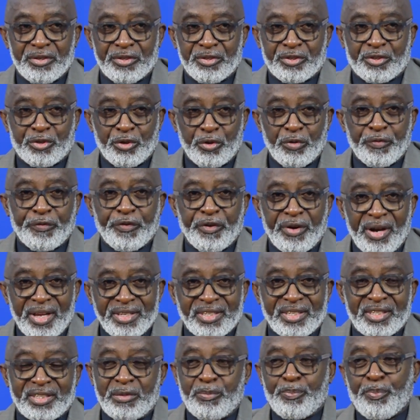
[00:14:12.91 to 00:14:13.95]
So for
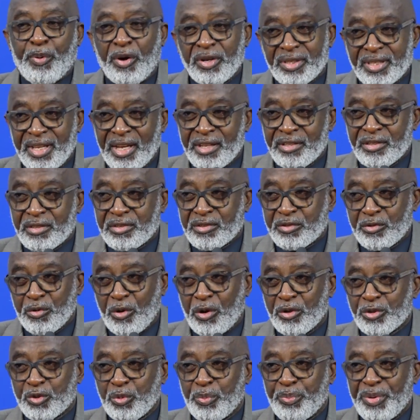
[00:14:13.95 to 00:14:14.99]
us, it's important to
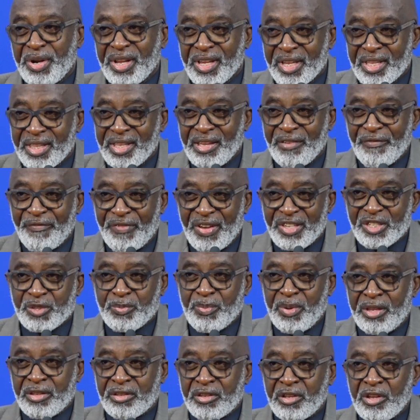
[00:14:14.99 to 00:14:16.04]
also bring in the
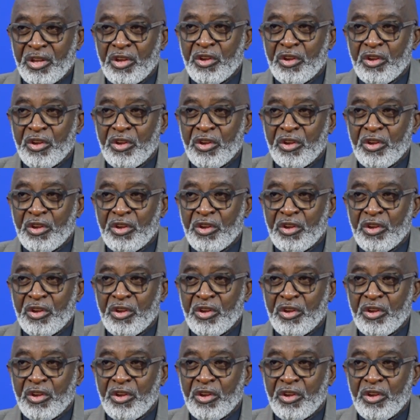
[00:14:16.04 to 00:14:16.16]
investment